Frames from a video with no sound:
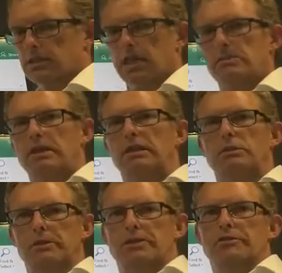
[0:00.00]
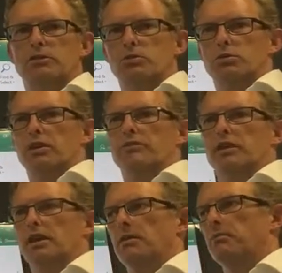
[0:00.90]
going to be a little bit difficult to
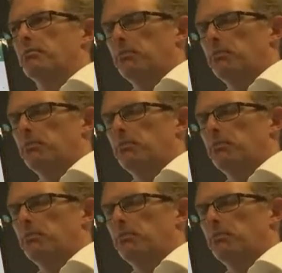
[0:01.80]
overcome.